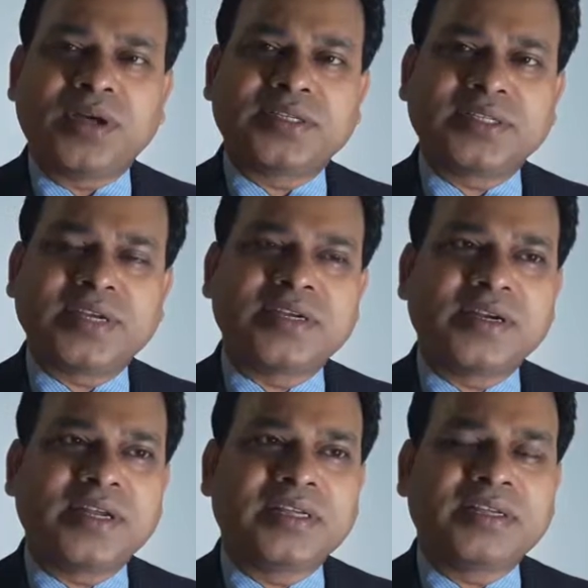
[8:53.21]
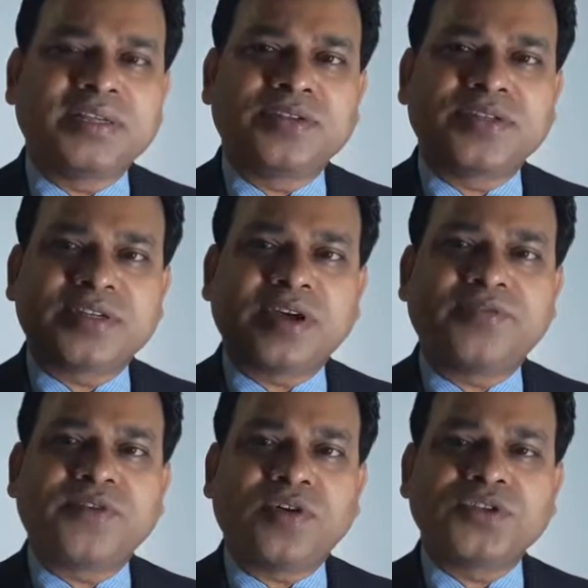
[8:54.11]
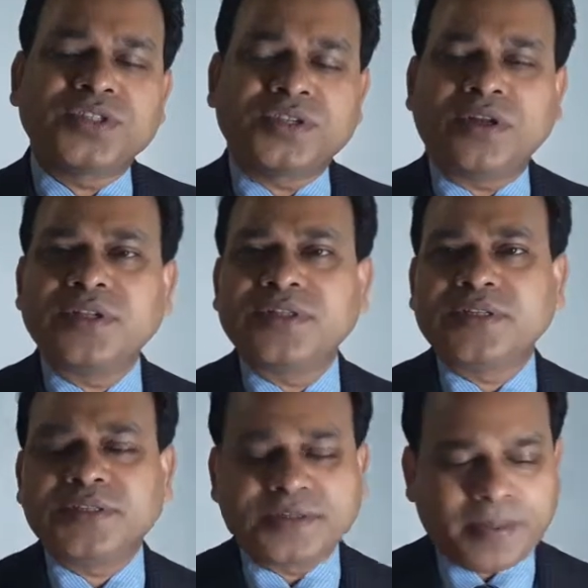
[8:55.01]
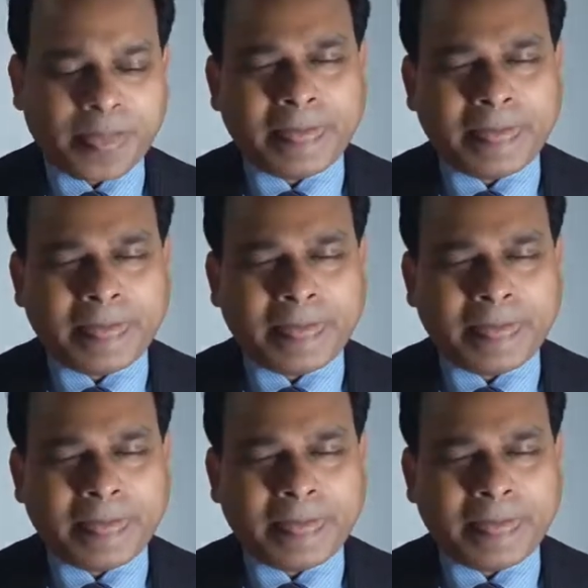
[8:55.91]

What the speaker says: staff cost and all these things.